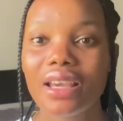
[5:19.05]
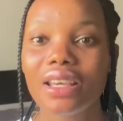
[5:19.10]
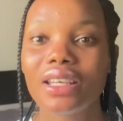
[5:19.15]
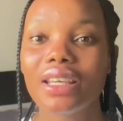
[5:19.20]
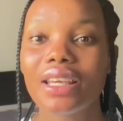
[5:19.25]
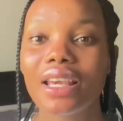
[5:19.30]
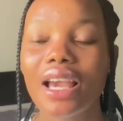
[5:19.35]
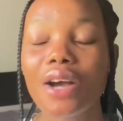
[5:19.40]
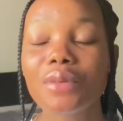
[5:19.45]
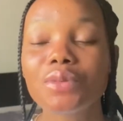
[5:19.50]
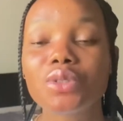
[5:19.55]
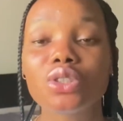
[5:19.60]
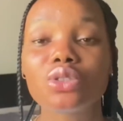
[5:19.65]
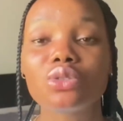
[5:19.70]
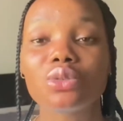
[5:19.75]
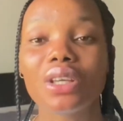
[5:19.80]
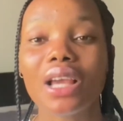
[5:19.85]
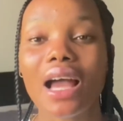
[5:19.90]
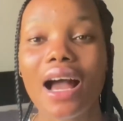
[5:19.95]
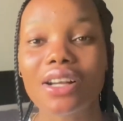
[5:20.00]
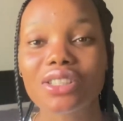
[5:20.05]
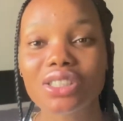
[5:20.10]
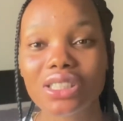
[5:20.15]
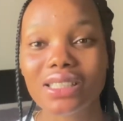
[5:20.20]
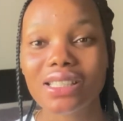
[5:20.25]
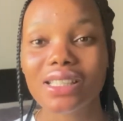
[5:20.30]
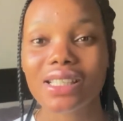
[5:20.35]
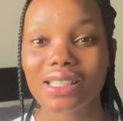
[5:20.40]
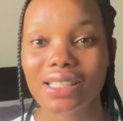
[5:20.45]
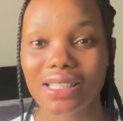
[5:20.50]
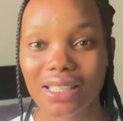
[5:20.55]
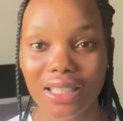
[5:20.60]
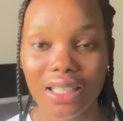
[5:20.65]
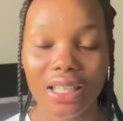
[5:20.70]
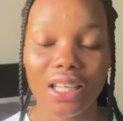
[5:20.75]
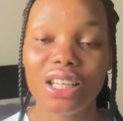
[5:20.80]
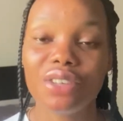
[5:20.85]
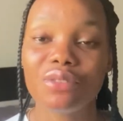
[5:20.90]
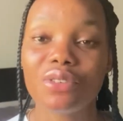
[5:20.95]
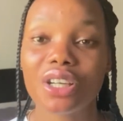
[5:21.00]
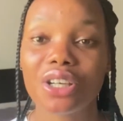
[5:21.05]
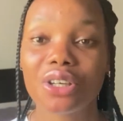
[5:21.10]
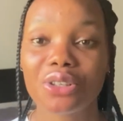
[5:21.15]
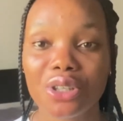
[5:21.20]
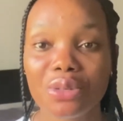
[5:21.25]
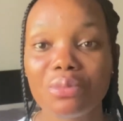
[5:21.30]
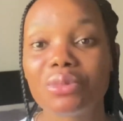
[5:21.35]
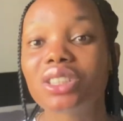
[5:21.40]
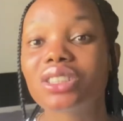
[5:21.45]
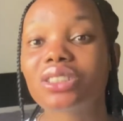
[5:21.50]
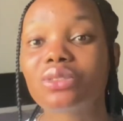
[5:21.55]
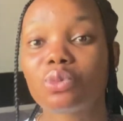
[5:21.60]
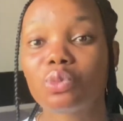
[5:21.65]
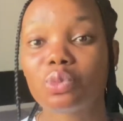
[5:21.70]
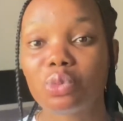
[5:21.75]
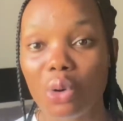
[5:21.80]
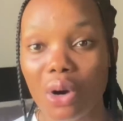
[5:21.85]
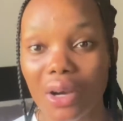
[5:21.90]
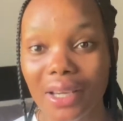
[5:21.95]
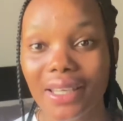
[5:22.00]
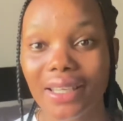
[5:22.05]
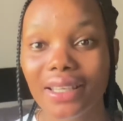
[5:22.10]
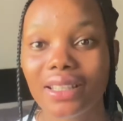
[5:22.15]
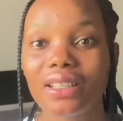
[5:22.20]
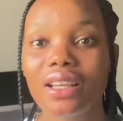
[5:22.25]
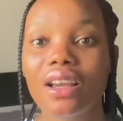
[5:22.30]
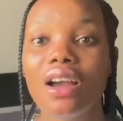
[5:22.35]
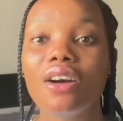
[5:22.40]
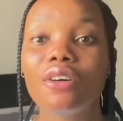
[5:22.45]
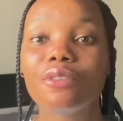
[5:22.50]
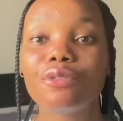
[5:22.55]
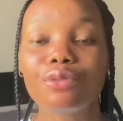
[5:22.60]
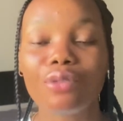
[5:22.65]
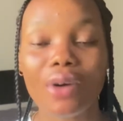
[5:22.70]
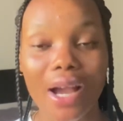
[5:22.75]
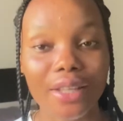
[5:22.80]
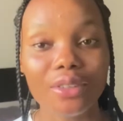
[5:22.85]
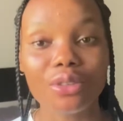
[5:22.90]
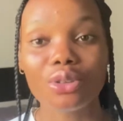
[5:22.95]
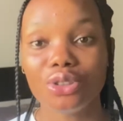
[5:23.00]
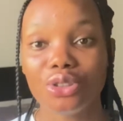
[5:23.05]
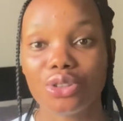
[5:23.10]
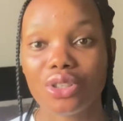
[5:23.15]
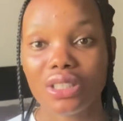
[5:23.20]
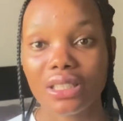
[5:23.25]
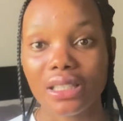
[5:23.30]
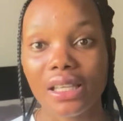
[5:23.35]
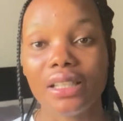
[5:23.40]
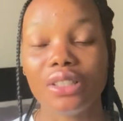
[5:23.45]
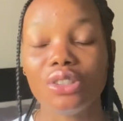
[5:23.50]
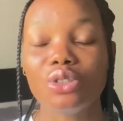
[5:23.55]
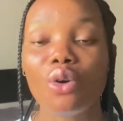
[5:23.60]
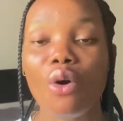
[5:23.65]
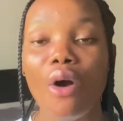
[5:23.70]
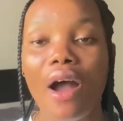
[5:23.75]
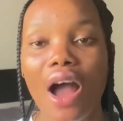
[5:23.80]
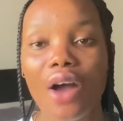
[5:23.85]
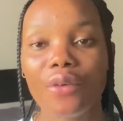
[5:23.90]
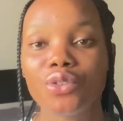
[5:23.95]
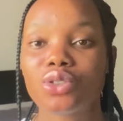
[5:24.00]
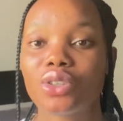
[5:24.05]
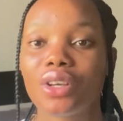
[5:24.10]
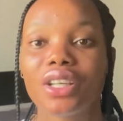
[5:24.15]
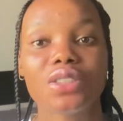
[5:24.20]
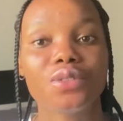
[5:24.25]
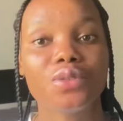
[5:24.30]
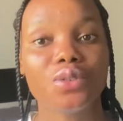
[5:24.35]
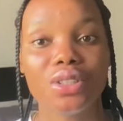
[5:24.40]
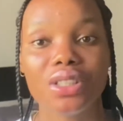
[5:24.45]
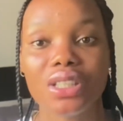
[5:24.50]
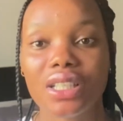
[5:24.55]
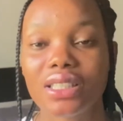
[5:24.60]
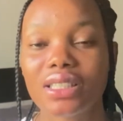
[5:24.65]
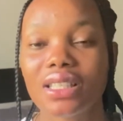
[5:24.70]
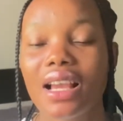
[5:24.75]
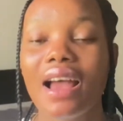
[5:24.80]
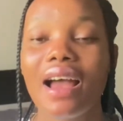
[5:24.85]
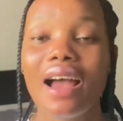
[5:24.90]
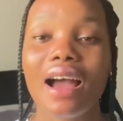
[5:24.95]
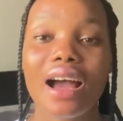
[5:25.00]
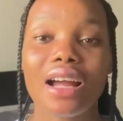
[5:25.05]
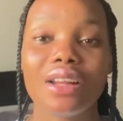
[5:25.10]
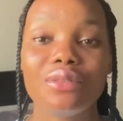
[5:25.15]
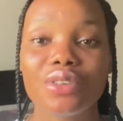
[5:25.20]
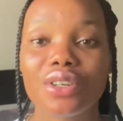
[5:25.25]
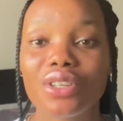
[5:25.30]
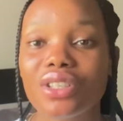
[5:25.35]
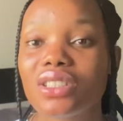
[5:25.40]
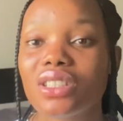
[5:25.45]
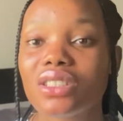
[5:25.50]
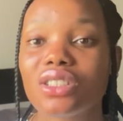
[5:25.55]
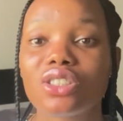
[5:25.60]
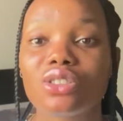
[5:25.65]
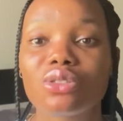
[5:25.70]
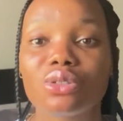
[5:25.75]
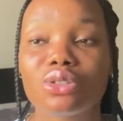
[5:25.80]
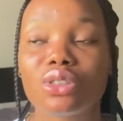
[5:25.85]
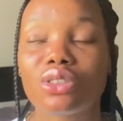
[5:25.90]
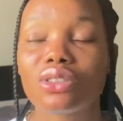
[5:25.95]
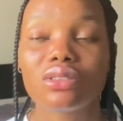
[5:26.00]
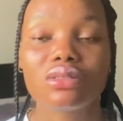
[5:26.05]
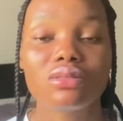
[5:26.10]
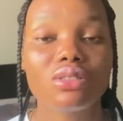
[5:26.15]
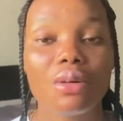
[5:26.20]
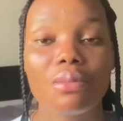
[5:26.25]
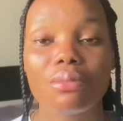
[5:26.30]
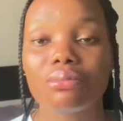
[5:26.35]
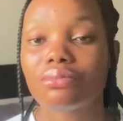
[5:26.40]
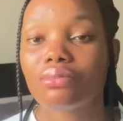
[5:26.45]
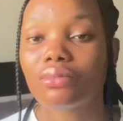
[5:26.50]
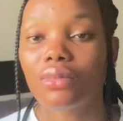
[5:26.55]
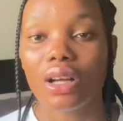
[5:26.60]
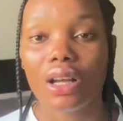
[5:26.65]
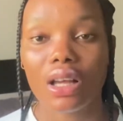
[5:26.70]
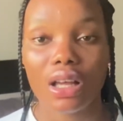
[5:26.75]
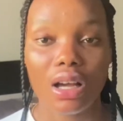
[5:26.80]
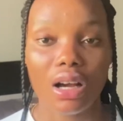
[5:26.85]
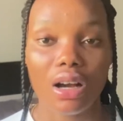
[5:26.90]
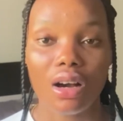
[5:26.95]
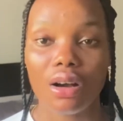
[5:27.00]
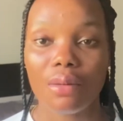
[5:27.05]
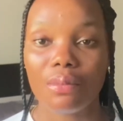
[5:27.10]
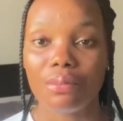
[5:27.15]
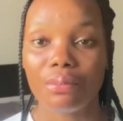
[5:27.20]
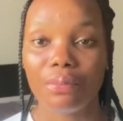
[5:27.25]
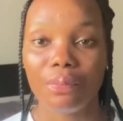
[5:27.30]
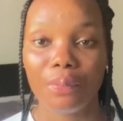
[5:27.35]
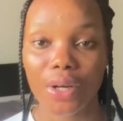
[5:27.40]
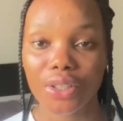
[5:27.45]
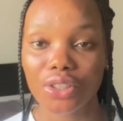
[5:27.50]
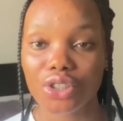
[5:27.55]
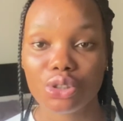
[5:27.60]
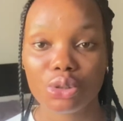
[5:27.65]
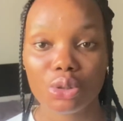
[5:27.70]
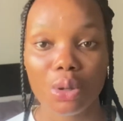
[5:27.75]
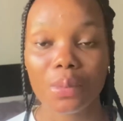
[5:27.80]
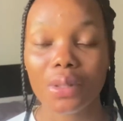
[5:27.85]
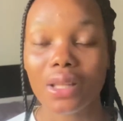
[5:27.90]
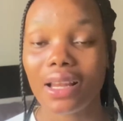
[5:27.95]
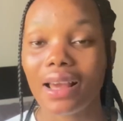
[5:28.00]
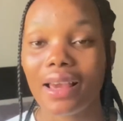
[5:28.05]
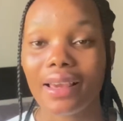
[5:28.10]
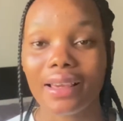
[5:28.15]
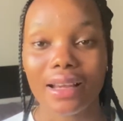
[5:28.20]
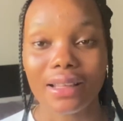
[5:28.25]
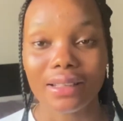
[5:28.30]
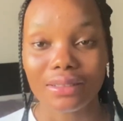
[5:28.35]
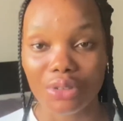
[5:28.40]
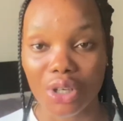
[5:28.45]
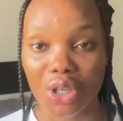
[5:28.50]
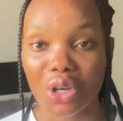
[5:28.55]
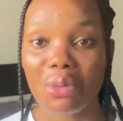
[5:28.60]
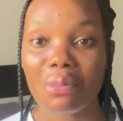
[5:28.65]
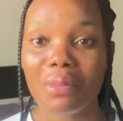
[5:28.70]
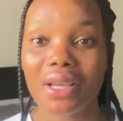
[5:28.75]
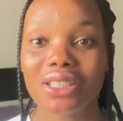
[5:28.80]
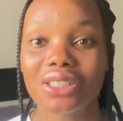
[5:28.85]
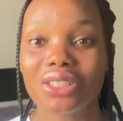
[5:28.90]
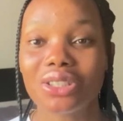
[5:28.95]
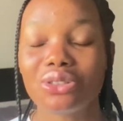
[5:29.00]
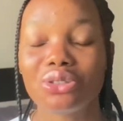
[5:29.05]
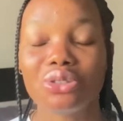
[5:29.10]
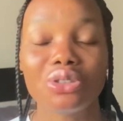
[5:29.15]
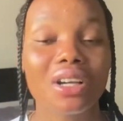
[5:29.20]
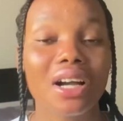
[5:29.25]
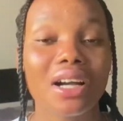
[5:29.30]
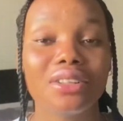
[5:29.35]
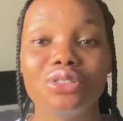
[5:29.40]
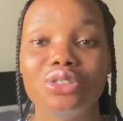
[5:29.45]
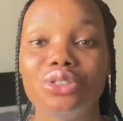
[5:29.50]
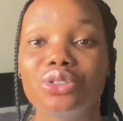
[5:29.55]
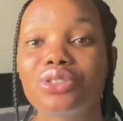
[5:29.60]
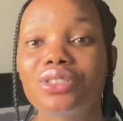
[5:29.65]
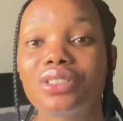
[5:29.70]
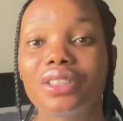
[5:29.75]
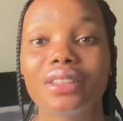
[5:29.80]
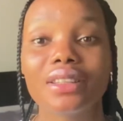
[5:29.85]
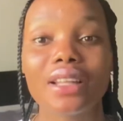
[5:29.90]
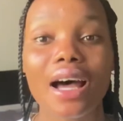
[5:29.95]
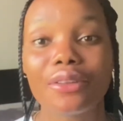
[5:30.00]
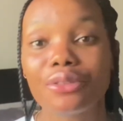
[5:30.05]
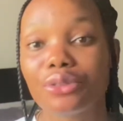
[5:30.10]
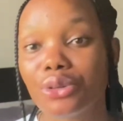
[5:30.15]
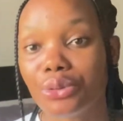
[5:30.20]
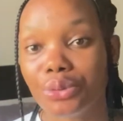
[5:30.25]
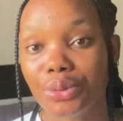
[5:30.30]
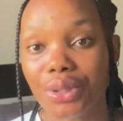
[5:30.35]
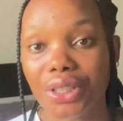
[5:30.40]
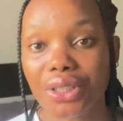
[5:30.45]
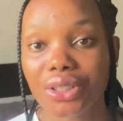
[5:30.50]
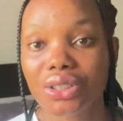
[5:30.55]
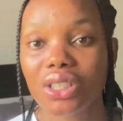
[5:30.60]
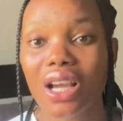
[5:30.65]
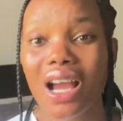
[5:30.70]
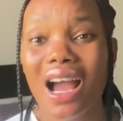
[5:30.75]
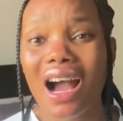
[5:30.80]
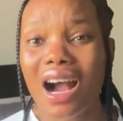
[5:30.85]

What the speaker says: It helps you to actually see if a cream is working fine on your skin. You have to exfoliate, and if you're using this lotion, some body scrub that I can recommend to you, you can use the nano range.